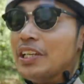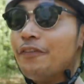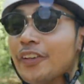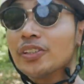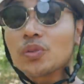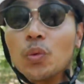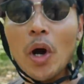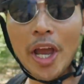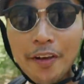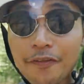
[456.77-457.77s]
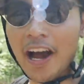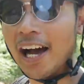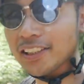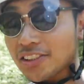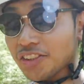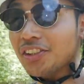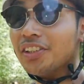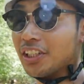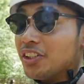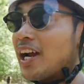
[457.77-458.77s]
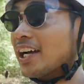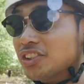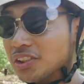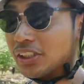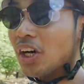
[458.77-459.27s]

It feels way faster than you're actually